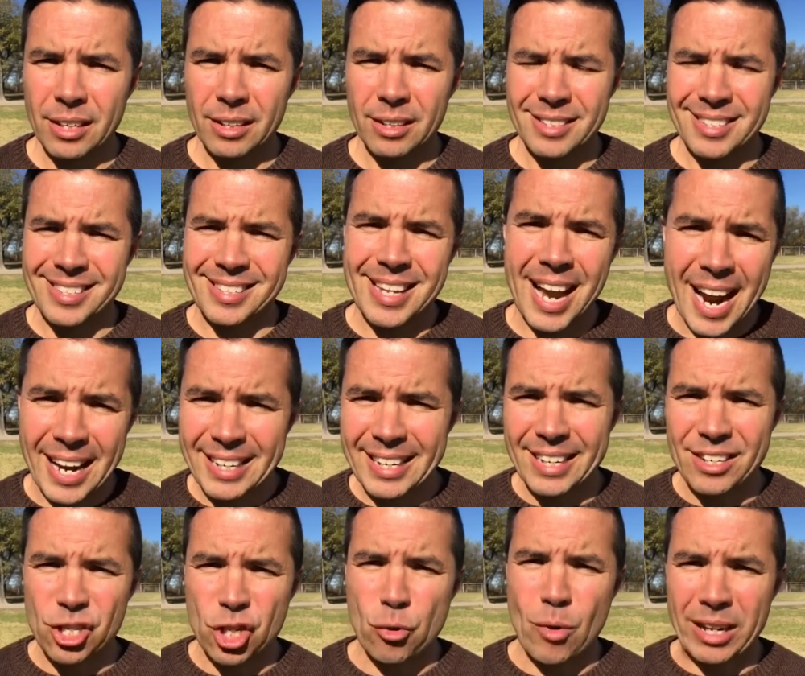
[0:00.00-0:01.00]

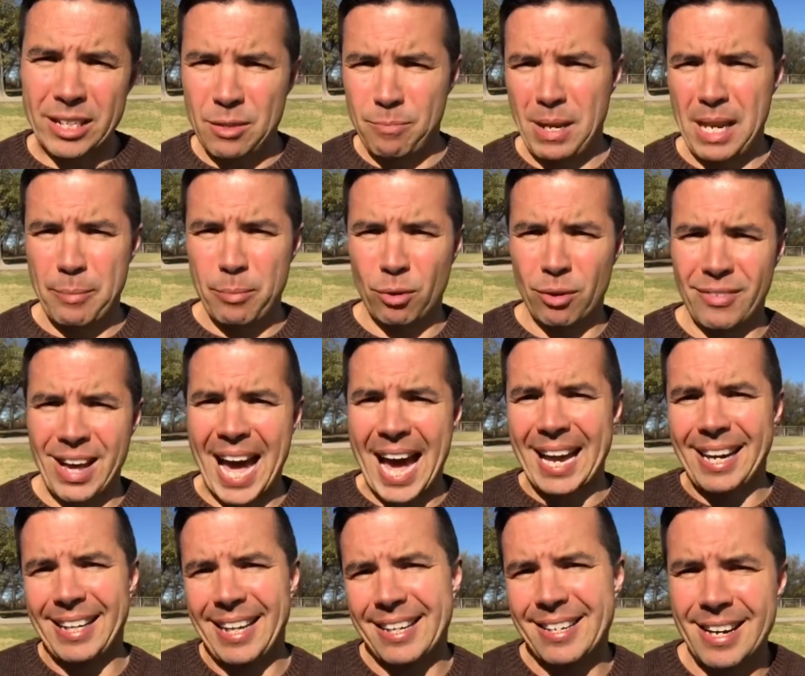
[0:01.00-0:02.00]
signage directing people of how
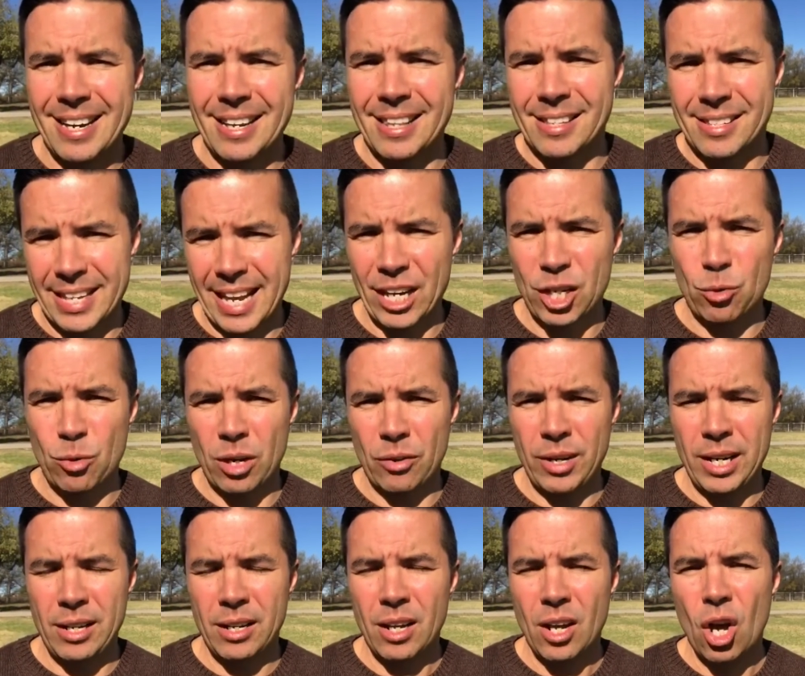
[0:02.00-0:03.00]
to get into the
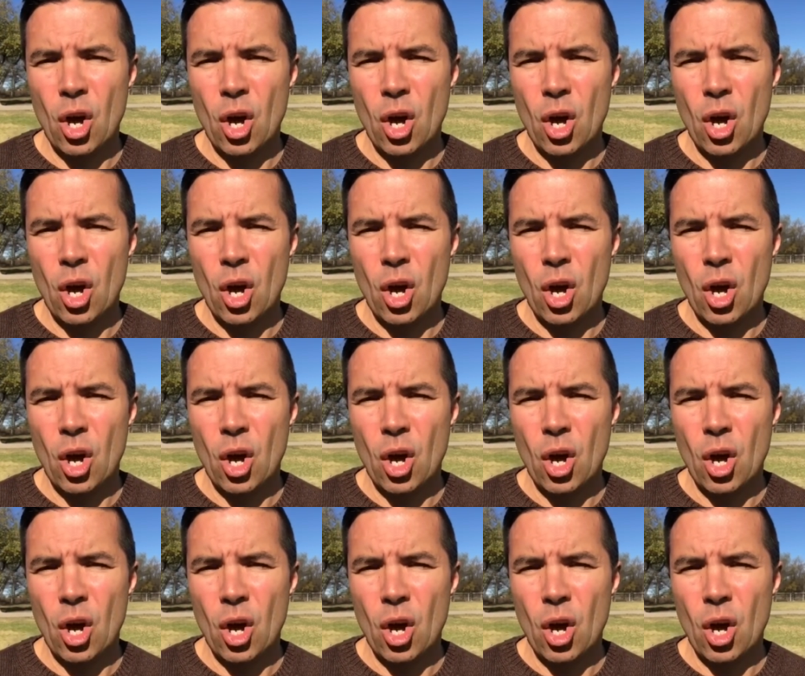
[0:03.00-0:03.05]
sanctuary,